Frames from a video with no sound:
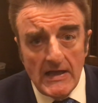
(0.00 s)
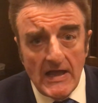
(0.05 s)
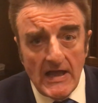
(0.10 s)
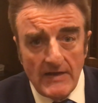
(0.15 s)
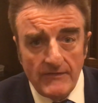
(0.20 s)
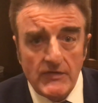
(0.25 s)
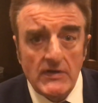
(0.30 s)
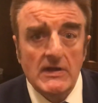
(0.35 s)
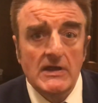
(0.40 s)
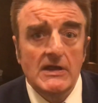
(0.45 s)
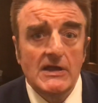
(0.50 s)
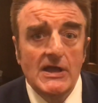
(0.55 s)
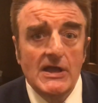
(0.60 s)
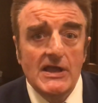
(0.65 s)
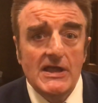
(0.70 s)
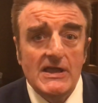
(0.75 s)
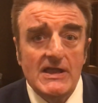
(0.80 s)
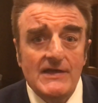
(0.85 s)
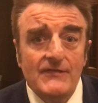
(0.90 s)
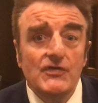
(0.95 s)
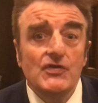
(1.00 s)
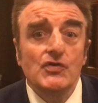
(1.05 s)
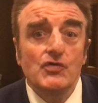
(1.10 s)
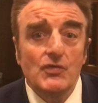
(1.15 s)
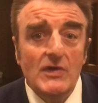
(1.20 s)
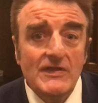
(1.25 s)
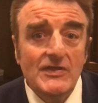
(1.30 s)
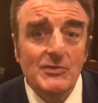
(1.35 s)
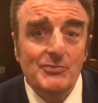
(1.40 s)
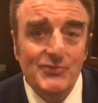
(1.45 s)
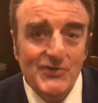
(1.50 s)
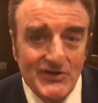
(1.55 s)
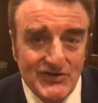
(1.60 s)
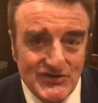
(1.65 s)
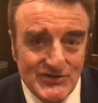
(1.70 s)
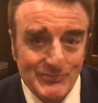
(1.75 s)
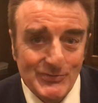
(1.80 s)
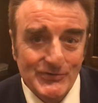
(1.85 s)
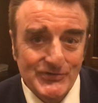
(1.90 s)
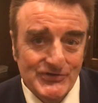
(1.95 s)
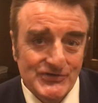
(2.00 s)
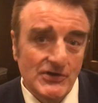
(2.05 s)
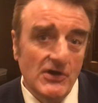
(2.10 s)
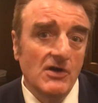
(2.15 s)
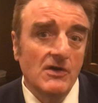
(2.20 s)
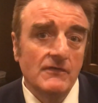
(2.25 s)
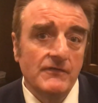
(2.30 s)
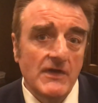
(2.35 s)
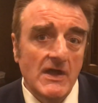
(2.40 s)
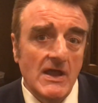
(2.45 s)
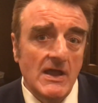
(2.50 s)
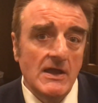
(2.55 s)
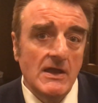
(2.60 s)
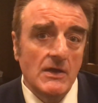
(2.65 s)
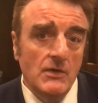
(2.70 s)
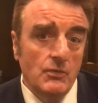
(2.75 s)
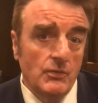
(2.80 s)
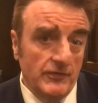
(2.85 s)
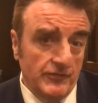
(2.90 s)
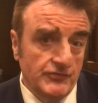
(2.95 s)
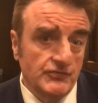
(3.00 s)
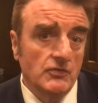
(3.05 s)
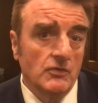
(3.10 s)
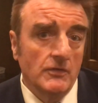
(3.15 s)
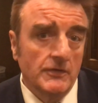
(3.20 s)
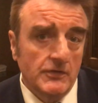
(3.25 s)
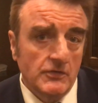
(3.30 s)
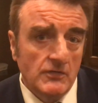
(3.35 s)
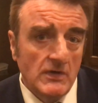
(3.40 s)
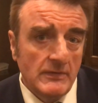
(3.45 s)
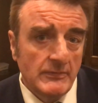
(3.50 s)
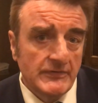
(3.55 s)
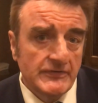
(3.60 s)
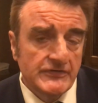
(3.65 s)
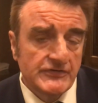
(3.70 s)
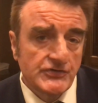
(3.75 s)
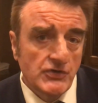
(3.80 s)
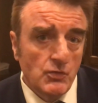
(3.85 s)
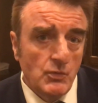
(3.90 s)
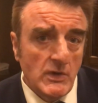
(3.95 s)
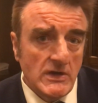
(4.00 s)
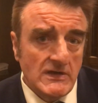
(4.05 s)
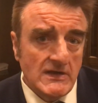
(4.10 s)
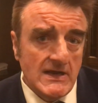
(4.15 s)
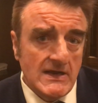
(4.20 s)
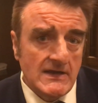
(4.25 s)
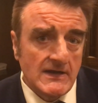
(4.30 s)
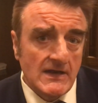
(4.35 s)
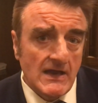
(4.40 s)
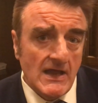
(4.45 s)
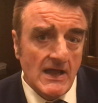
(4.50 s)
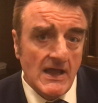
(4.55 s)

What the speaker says: having even agreed the principles of a withdrawal agreement. So we need